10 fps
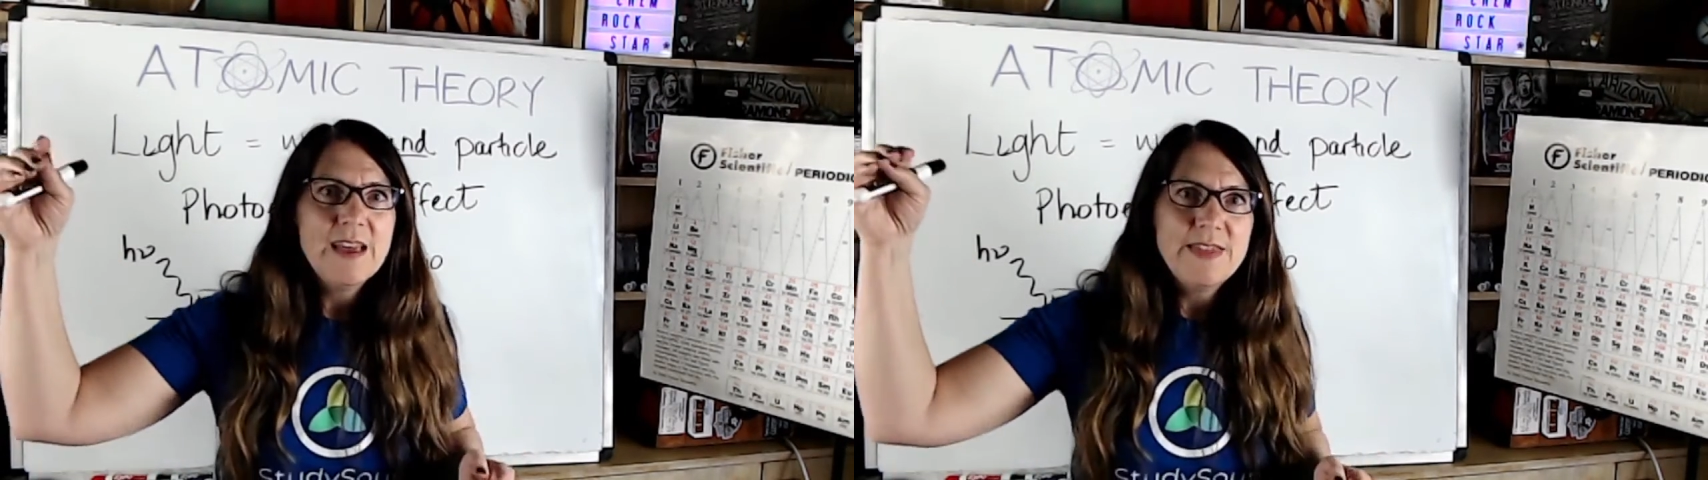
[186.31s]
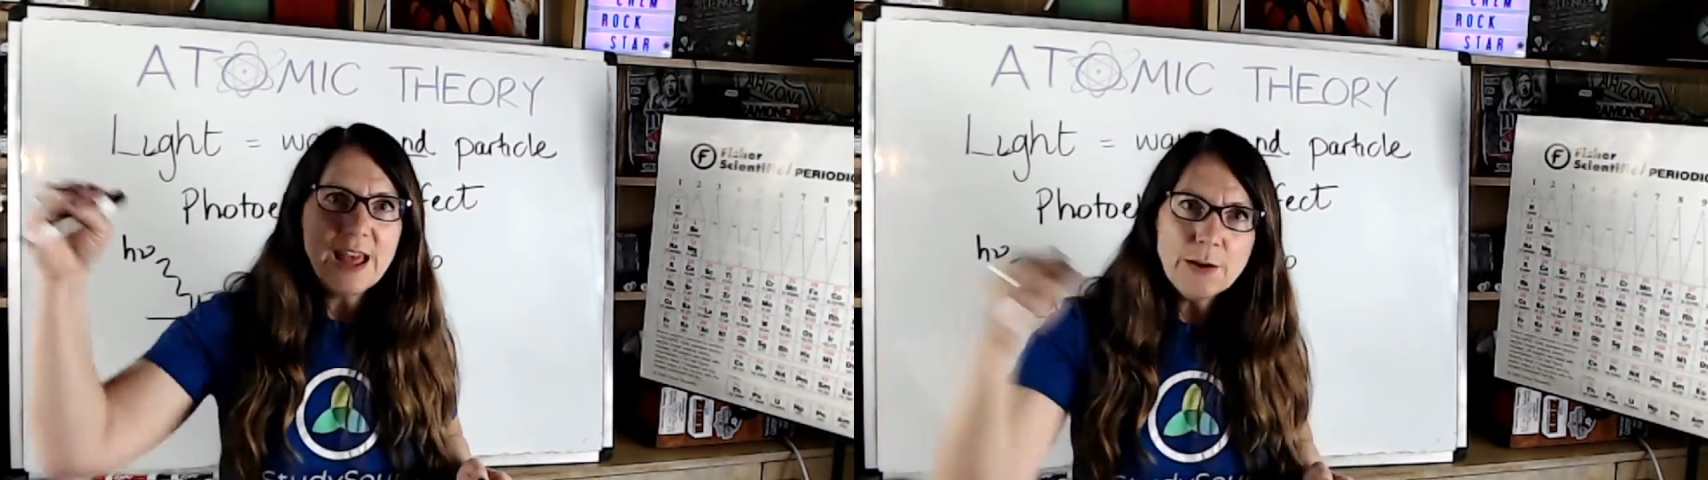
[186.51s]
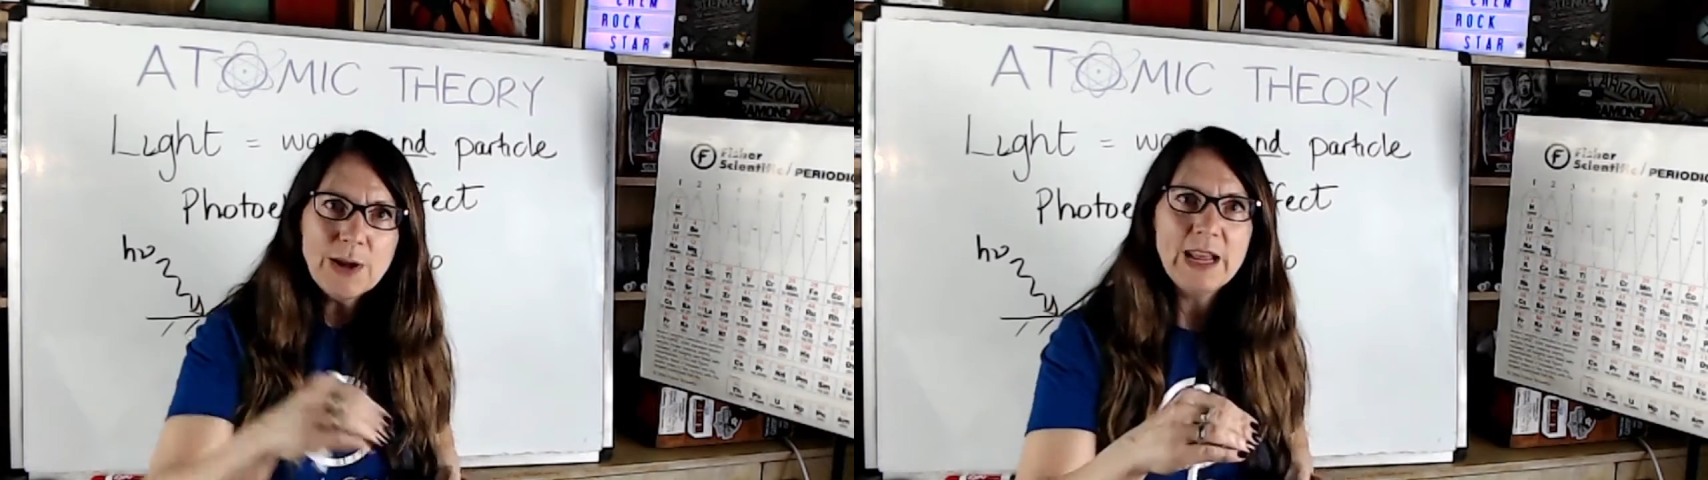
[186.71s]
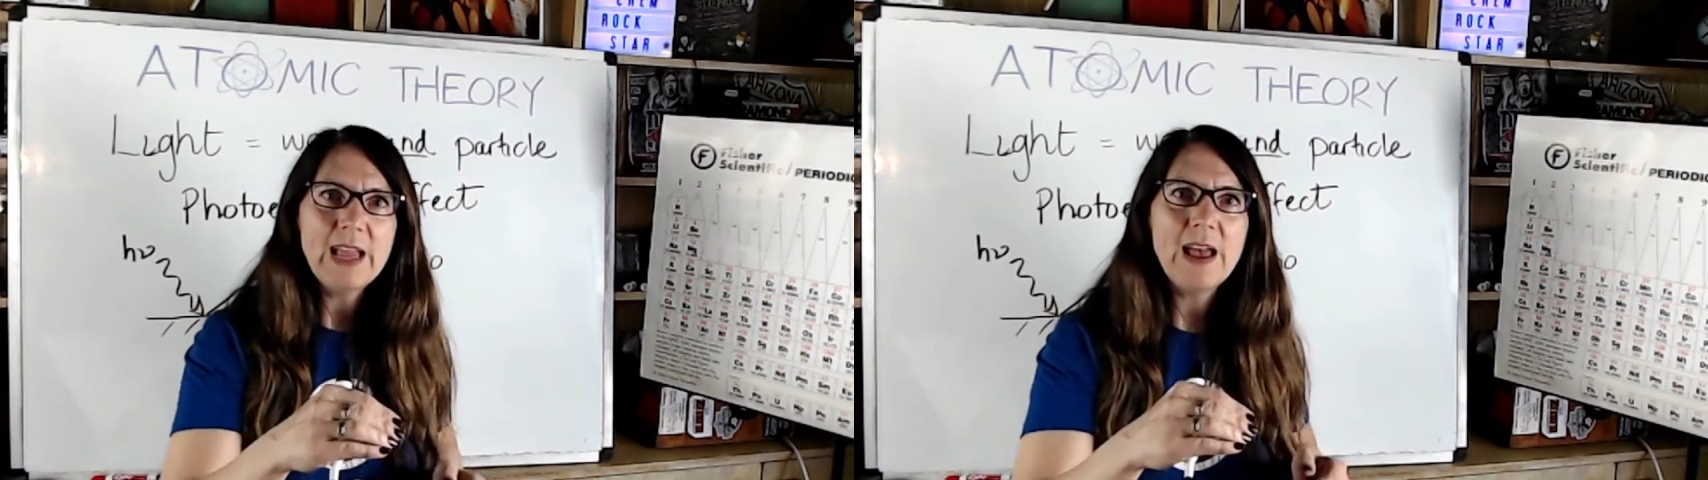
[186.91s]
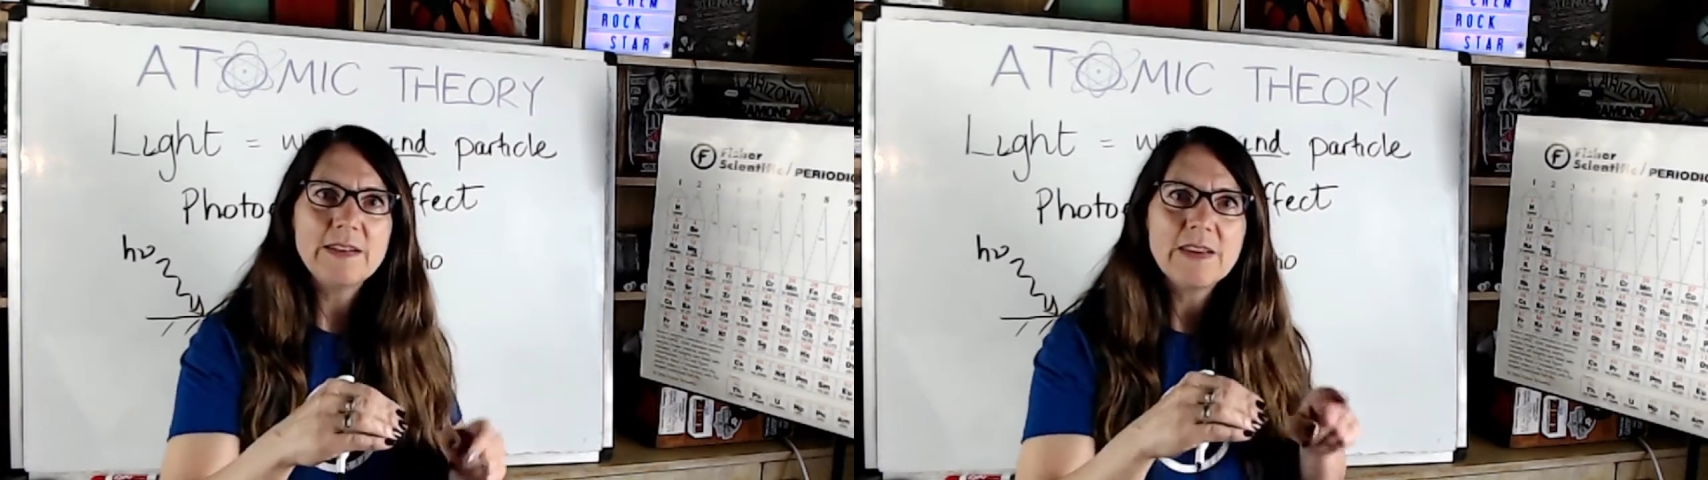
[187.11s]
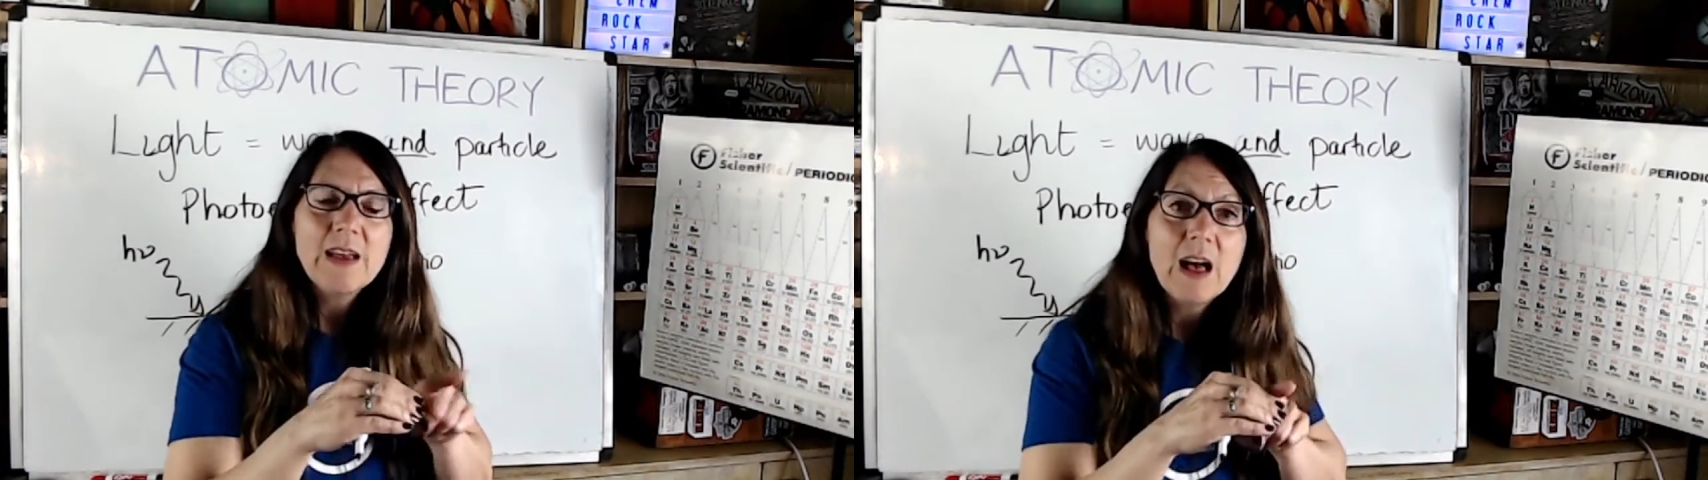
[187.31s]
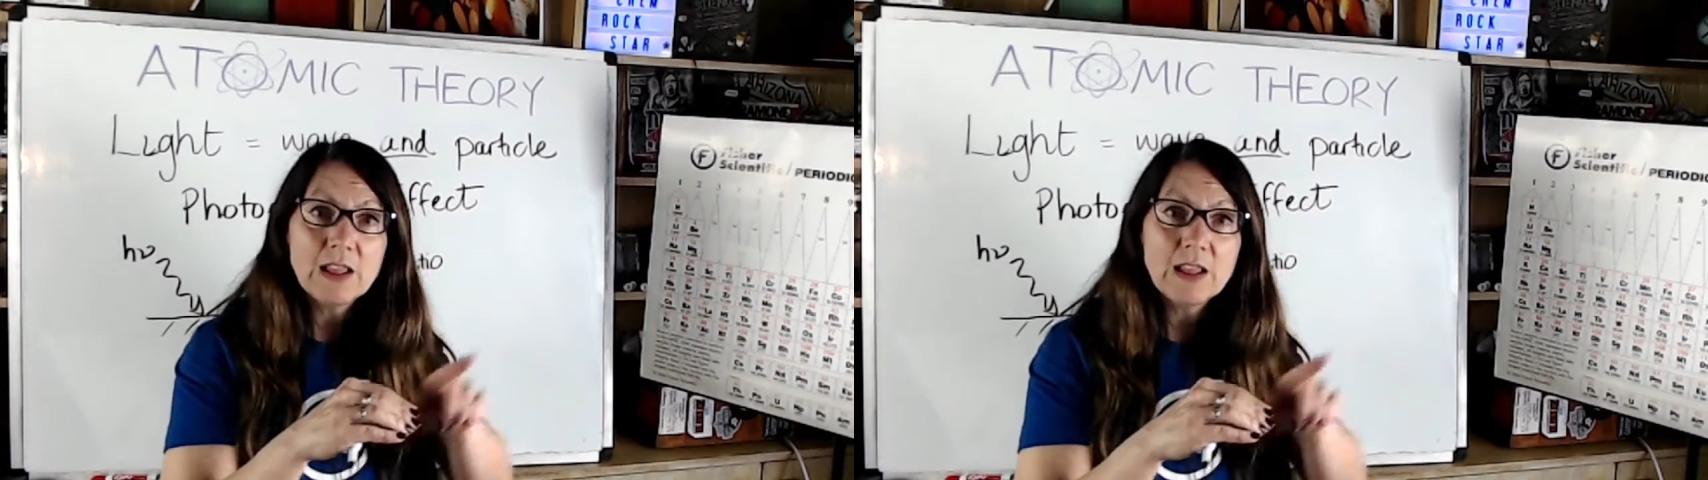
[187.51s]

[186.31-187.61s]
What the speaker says: then when it hit,